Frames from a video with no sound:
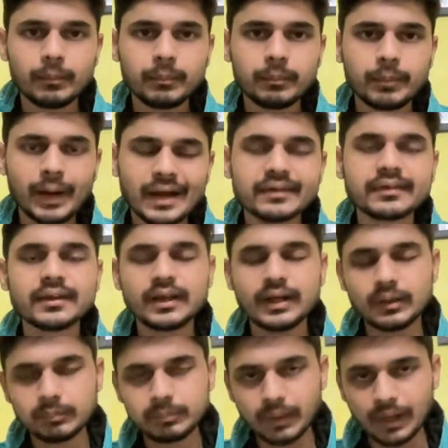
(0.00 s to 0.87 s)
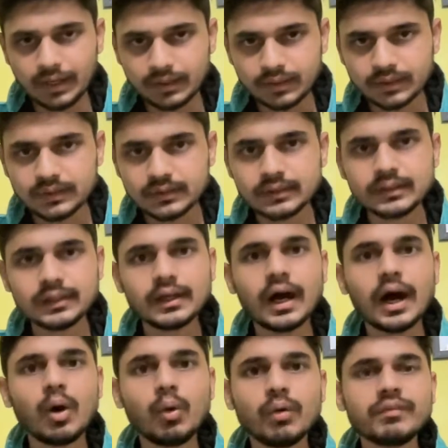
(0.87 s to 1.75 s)
parcel and part.
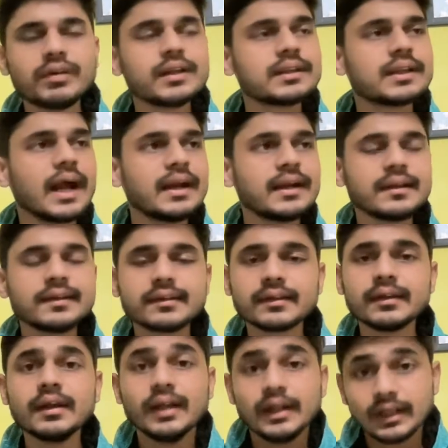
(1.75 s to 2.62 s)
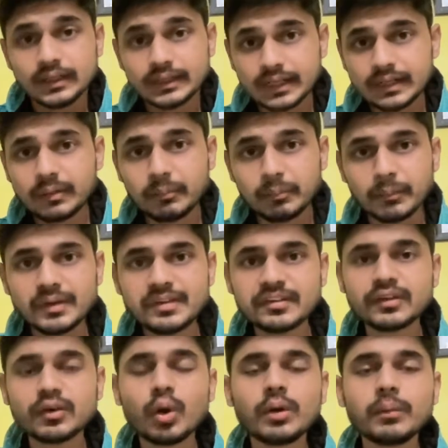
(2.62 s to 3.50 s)
However, that
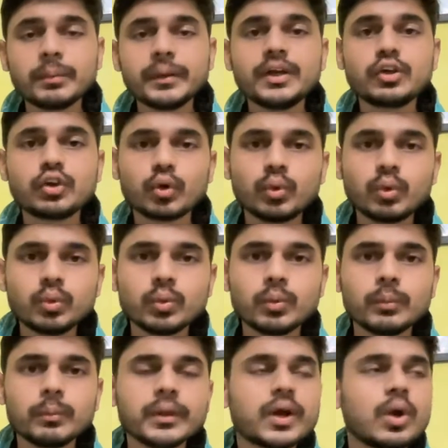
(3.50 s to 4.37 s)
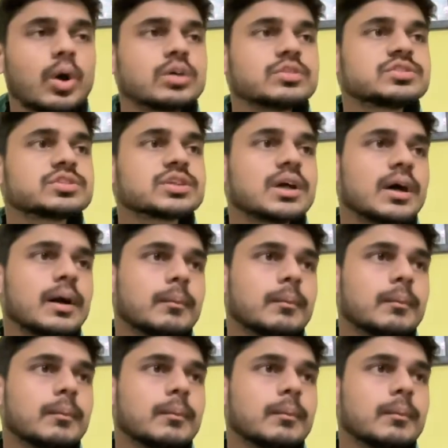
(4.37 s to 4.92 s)
must not be true, because